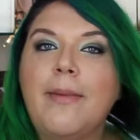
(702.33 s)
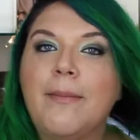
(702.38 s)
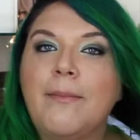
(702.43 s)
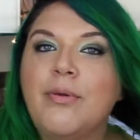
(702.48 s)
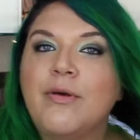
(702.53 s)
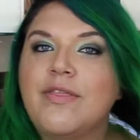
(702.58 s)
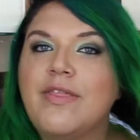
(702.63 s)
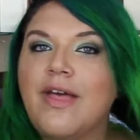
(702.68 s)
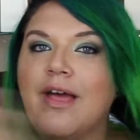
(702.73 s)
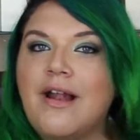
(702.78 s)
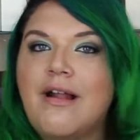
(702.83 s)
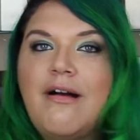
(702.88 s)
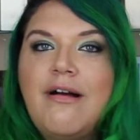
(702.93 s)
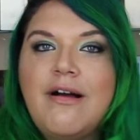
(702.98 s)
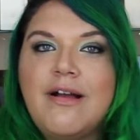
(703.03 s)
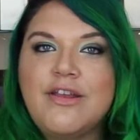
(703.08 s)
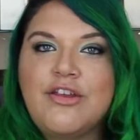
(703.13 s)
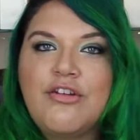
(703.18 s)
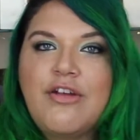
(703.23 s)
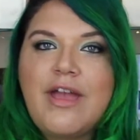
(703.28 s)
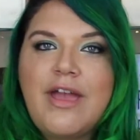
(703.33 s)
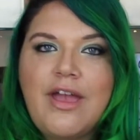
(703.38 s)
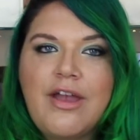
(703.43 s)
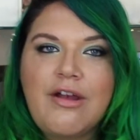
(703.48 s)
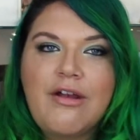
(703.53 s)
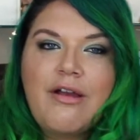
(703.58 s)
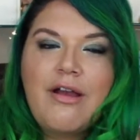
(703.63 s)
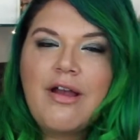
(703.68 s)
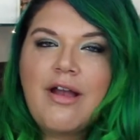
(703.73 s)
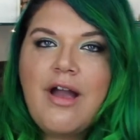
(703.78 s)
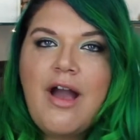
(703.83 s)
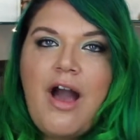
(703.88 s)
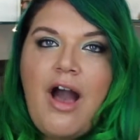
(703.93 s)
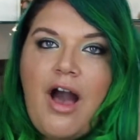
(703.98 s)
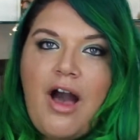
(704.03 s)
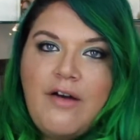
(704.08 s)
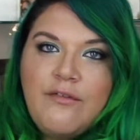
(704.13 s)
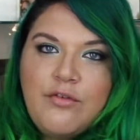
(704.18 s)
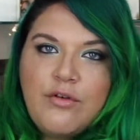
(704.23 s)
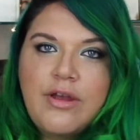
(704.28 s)
Put that on your hair,
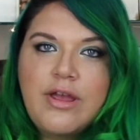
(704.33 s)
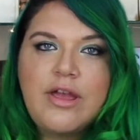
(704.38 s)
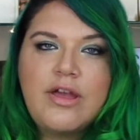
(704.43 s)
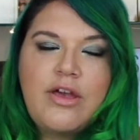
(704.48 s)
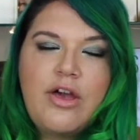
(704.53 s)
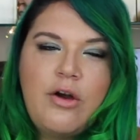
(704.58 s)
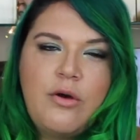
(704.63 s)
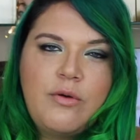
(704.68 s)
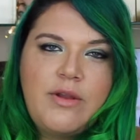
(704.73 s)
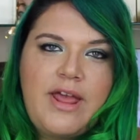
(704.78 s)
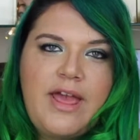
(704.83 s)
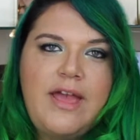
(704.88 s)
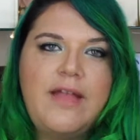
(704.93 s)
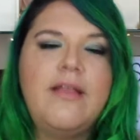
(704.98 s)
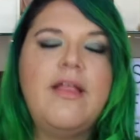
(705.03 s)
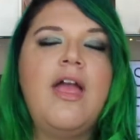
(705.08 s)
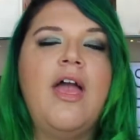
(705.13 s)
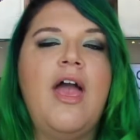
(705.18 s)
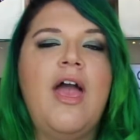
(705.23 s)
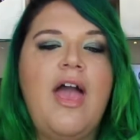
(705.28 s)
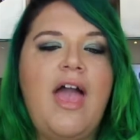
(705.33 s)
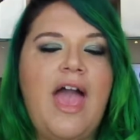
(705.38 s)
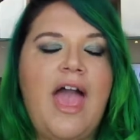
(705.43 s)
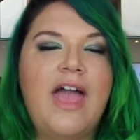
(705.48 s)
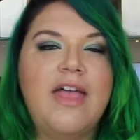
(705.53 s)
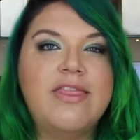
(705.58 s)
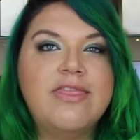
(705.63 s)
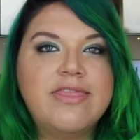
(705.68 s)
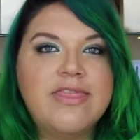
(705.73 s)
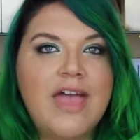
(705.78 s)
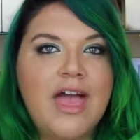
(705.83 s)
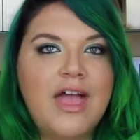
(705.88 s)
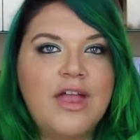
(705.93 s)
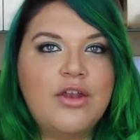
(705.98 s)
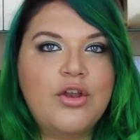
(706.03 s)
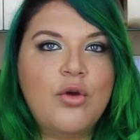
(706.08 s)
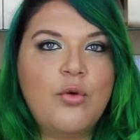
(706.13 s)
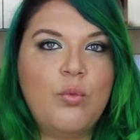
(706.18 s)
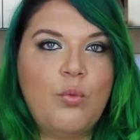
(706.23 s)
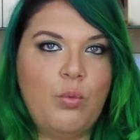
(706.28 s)
cover it, coat it, and
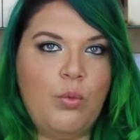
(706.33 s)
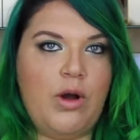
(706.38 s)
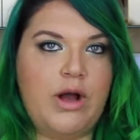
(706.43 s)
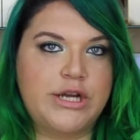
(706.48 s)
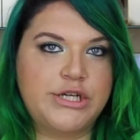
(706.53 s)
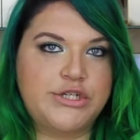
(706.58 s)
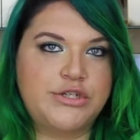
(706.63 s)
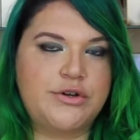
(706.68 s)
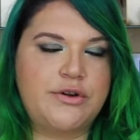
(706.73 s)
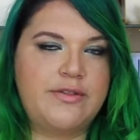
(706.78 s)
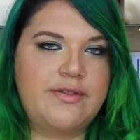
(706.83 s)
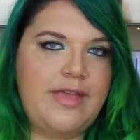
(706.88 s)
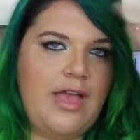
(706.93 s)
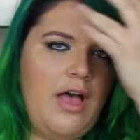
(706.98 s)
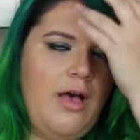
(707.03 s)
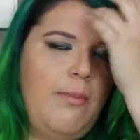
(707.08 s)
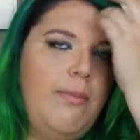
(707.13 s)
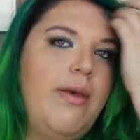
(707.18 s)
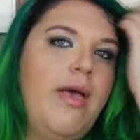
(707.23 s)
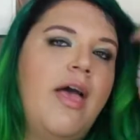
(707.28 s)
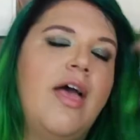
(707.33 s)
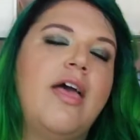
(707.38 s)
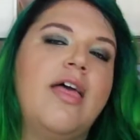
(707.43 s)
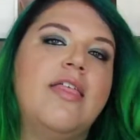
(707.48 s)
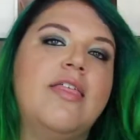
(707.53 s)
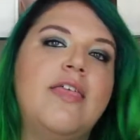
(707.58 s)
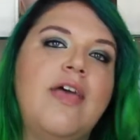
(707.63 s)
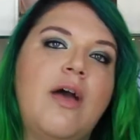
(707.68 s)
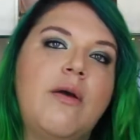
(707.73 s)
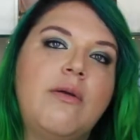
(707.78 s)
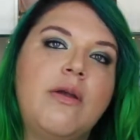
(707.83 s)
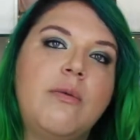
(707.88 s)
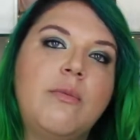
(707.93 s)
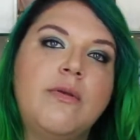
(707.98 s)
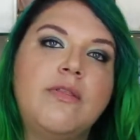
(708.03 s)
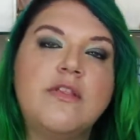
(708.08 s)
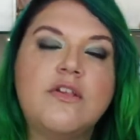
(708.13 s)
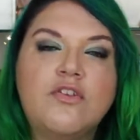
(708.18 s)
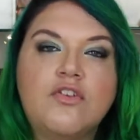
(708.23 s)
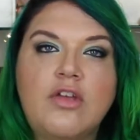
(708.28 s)
then wash your scalp. That way
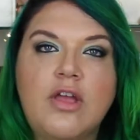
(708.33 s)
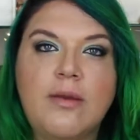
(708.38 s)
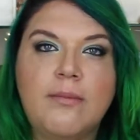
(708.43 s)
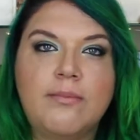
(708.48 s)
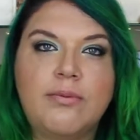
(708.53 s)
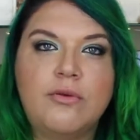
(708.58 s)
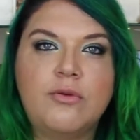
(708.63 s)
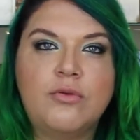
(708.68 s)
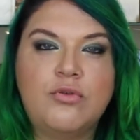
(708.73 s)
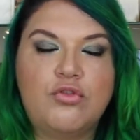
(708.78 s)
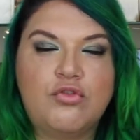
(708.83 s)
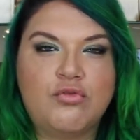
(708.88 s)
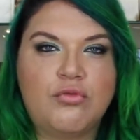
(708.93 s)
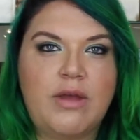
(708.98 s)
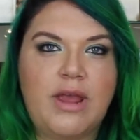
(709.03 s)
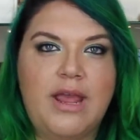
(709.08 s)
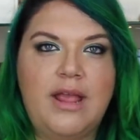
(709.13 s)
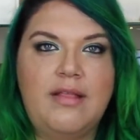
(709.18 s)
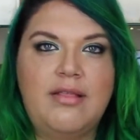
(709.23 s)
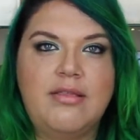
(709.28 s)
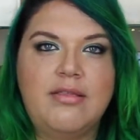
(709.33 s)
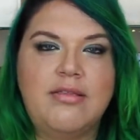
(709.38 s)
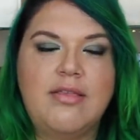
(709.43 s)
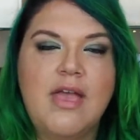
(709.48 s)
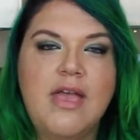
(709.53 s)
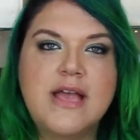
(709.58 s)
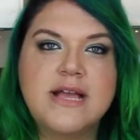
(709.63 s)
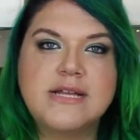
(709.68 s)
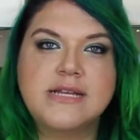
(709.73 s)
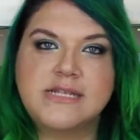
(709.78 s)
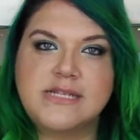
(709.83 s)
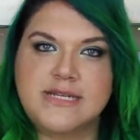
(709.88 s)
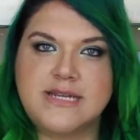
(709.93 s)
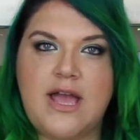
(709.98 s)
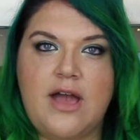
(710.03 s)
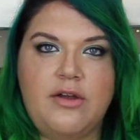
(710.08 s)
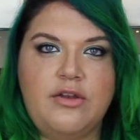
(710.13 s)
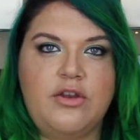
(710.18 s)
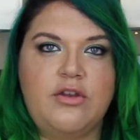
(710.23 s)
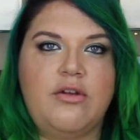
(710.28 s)
when the shampoo drains
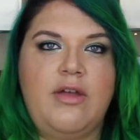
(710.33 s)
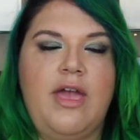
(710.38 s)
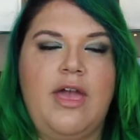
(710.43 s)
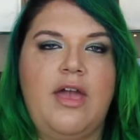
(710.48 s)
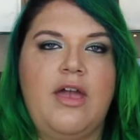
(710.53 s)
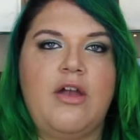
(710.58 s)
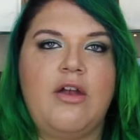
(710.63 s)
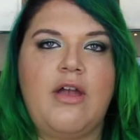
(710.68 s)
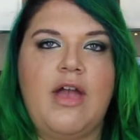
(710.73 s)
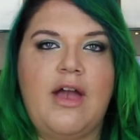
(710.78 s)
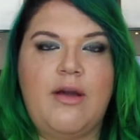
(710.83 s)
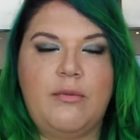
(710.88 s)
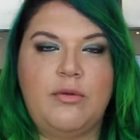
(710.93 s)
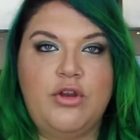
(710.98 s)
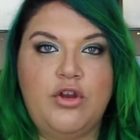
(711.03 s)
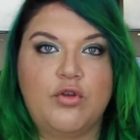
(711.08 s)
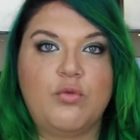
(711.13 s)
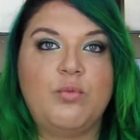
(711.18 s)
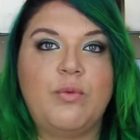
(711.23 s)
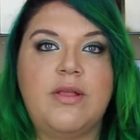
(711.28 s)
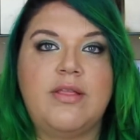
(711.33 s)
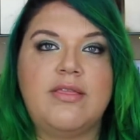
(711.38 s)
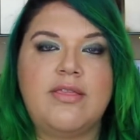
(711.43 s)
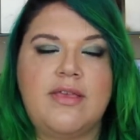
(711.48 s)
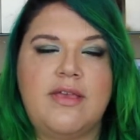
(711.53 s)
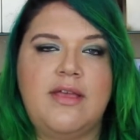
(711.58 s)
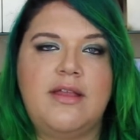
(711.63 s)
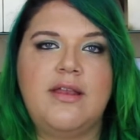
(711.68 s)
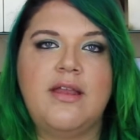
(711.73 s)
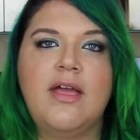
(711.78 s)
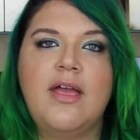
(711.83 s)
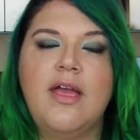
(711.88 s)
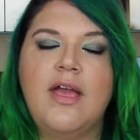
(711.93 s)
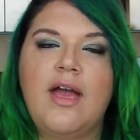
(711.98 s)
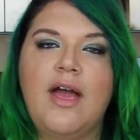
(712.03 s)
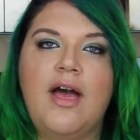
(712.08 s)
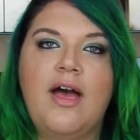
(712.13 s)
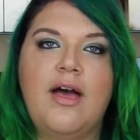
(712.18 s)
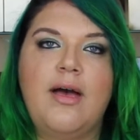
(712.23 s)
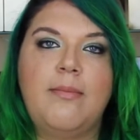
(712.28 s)
down your hair and when you're rinsing
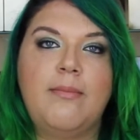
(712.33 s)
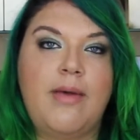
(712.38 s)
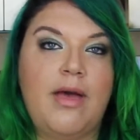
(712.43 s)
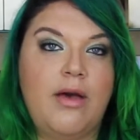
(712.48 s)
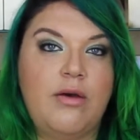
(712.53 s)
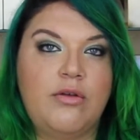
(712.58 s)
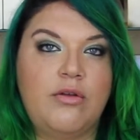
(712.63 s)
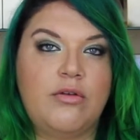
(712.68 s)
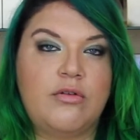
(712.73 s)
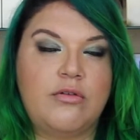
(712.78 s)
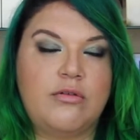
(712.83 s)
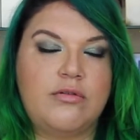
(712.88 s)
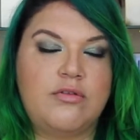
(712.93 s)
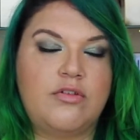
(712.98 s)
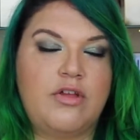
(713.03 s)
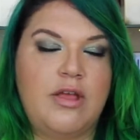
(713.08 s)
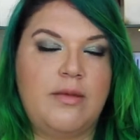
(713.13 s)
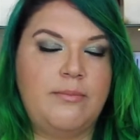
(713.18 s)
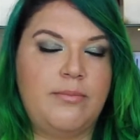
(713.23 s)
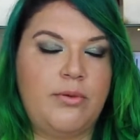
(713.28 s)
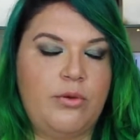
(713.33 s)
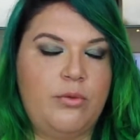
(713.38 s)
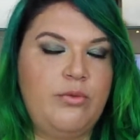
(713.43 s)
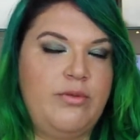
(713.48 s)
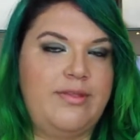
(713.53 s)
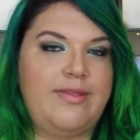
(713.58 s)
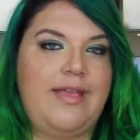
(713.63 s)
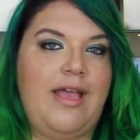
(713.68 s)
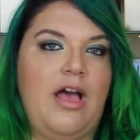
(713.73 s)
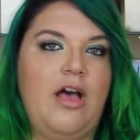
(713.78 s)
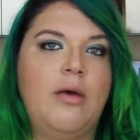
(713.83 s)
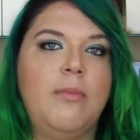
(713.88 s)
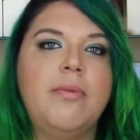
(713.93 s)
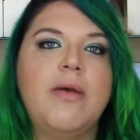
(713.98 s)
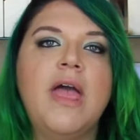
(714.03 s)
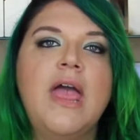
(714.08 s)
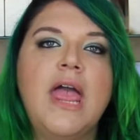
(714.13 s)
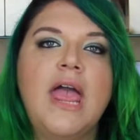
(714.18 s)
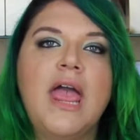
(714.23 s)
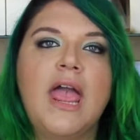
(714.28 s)
out your shampooed scalp,
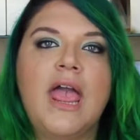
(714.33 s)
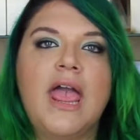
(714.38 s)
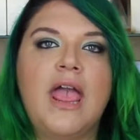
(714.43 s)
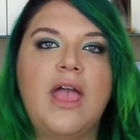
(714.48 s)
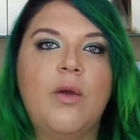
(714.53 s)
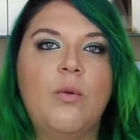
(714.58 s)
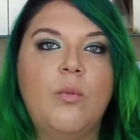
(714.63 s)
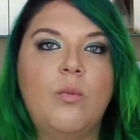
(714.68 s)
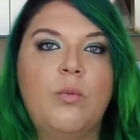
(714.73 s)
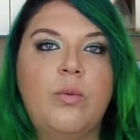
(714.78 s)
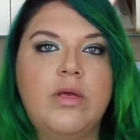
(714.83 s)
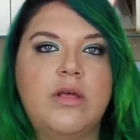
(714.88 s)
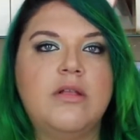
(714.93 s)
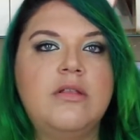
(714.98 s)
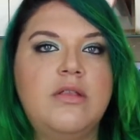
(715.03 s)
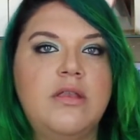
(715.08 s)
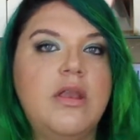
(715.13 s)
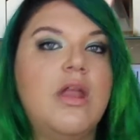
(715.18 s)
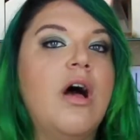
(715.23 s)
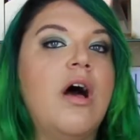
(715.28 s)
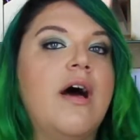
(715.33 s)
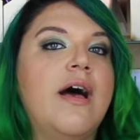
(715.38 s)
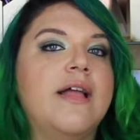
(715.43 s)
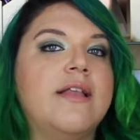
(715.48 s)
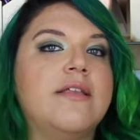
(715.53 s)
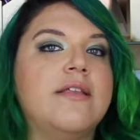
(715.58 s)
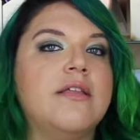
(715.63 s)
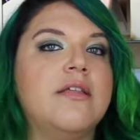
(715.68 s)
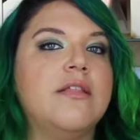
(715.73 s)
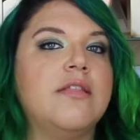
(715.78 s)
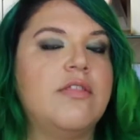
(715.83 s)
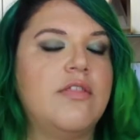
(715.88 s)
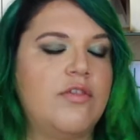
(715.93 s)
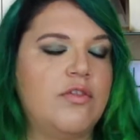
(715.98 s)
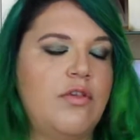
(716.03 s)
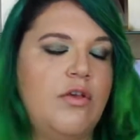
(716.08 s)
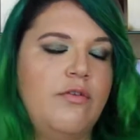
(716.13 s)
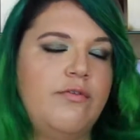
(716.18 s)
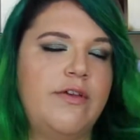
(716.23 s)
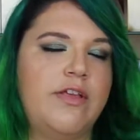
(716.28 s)
it will not, the
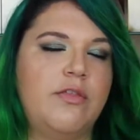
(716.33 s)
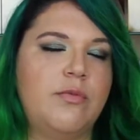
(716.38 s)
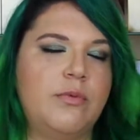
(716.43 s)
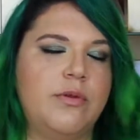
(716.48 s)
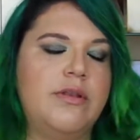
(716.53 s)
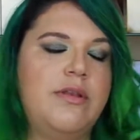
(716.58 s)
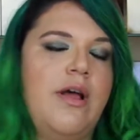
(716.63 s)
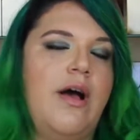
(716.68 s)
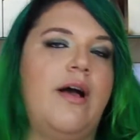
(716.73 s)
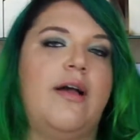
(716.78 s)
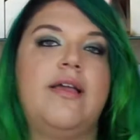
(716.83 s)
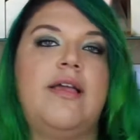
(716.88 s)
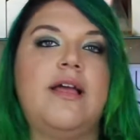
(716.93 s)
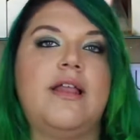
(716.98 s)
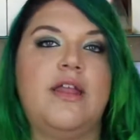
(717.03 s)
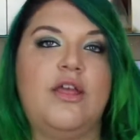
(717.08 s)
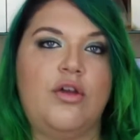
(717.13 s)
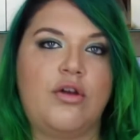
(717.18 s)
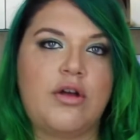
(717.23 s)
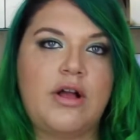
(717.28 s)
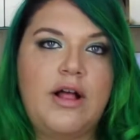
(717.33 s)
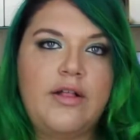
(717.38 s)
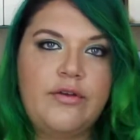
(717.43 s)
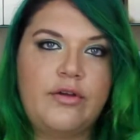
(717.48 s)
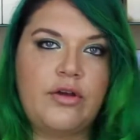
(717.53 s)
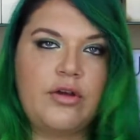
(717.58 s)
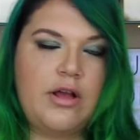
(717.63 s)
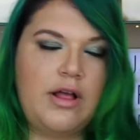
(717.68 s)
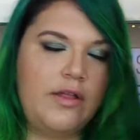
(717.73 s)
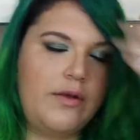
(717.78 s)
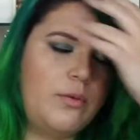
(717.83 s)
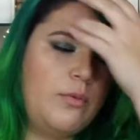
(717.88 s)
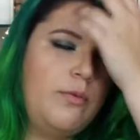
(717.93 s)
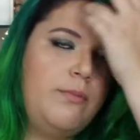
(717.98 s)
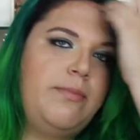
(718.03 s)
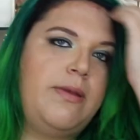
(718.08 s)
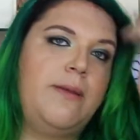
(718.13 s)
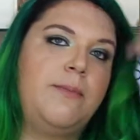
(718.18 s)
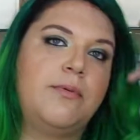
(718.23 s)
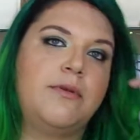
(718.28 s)
sulfates will not get at your color. Your color will
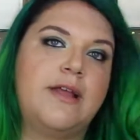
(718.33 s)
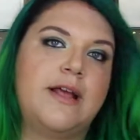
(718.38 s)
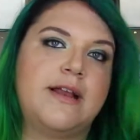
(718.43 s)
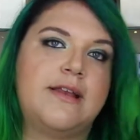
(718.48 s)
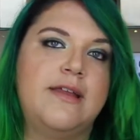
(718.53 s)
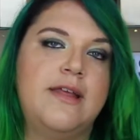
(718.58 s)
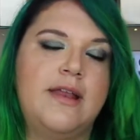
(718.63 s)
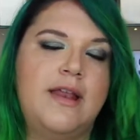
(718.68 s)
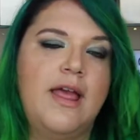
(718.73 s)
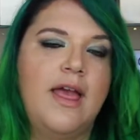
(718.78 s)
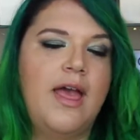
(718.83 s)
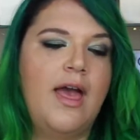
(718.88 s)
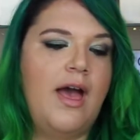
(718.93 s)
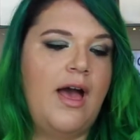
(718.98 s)
be protected.